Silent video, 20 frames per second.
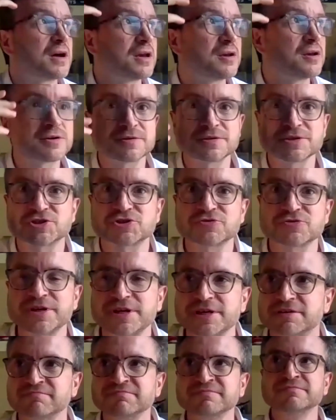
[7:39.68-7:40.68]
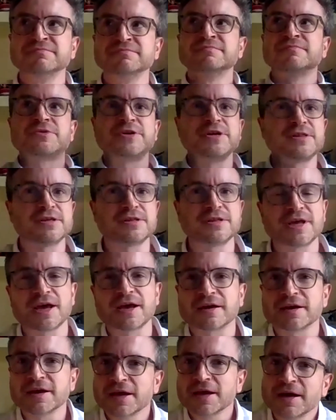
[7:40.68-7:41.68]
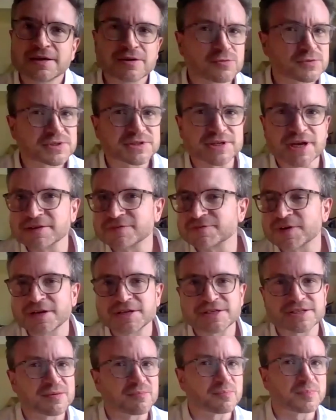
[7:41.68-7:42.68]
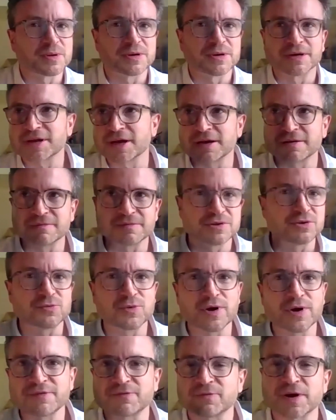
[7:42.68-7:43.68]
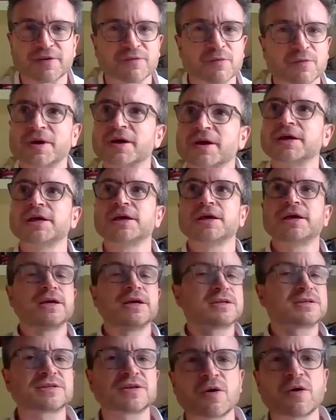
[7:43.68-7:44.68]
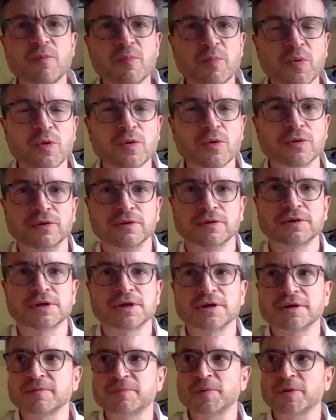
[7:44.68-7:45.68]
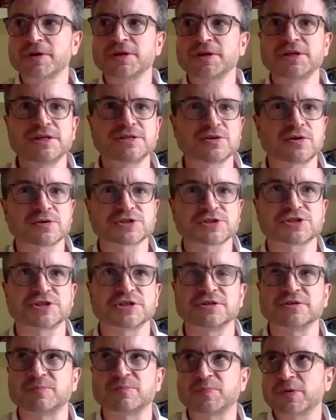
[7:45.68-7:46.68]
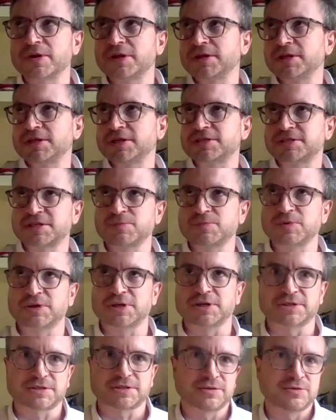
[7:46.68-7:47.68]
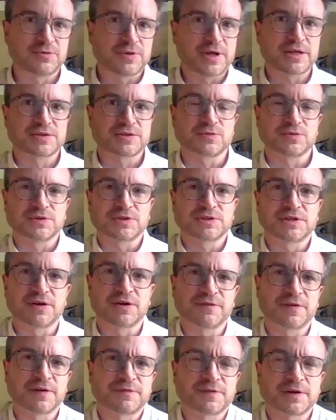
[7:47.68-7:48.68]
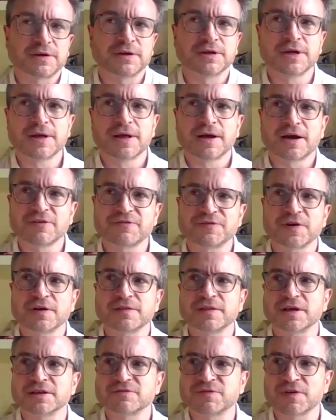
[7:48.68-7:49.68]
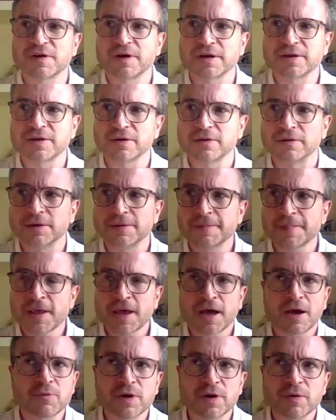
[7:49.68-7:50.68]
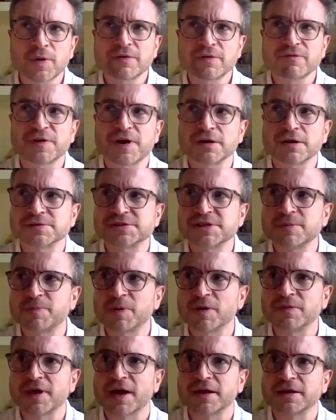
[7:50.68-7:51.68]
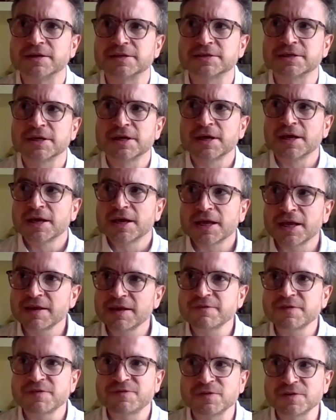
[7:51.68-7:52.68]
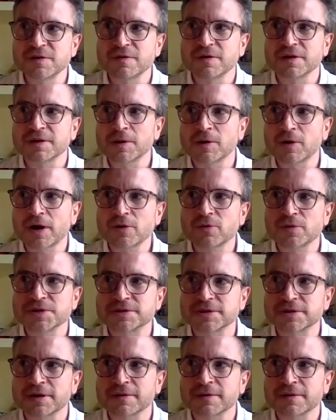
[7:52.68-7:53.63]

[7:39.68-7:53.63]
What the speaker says: look at the trees, breathe in the air. It all sounds very simple and kind of new wave, whatever. But it's so important. Your body needs oxygen, your body needs stimulus, and all that sort of stuff. I find that's very good. And one final tip on that is, even if you do, I always